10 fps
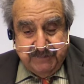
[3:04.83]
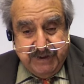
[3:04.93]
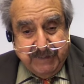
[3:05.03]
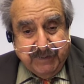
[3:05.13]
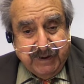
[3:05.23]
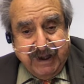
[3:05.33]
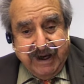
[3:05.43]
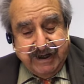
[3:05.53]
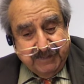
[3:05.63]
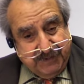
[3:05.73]
People
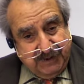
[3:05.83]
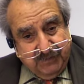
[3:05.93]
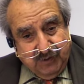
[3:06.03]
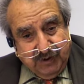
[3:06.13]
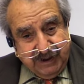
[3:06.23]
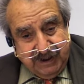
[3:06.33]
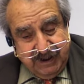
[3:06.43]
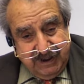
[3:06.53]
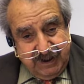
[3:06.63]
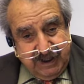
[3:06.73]
line up in the morning
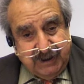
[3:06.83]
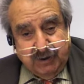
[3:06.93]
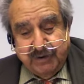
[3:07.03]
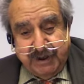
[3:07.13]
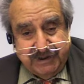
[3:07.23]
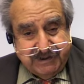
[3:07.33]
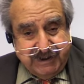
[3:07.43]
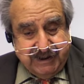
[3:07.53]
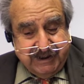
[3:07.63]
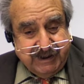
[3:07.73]
and don't
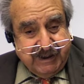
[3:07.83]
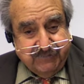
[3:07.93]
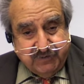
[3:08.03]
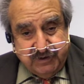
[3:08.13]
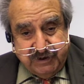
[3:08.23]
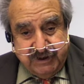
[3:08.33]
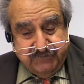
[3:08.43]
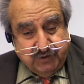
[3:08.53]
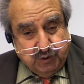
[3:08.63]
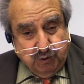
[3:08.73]
hesitate to
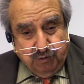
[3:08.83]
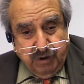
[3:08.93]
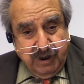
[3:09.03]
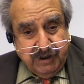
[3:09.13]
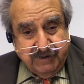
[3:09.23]
give $2